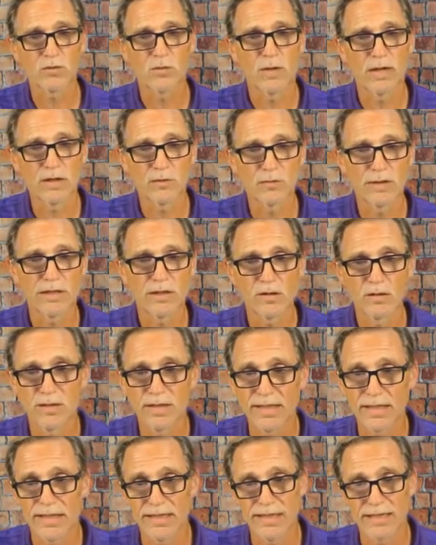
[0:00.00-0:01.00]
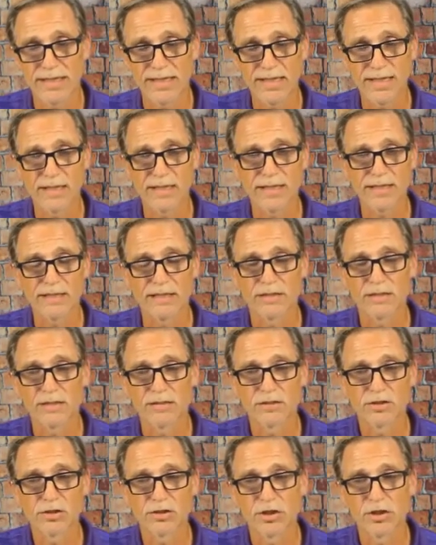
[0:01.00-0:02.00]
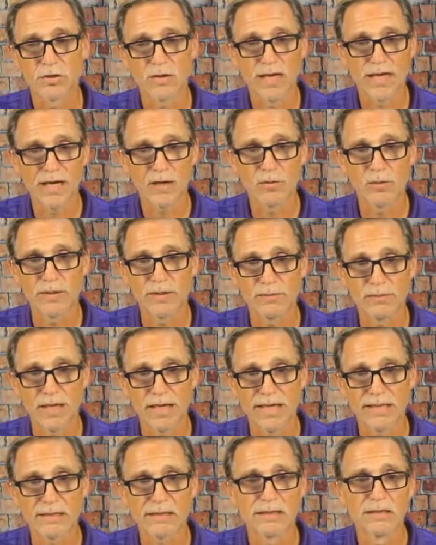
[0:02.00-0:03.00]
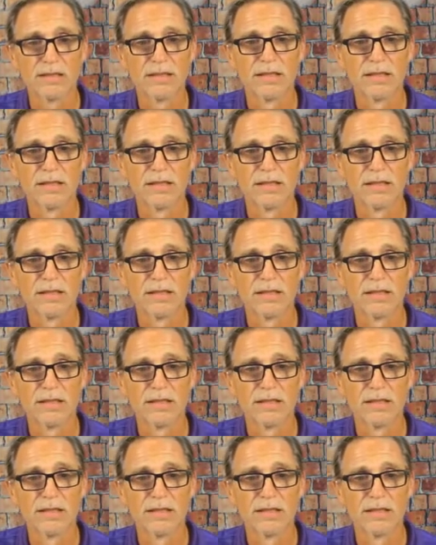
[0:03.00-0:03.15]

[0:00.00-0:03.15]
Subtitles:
Why don't we go ahead and show how we might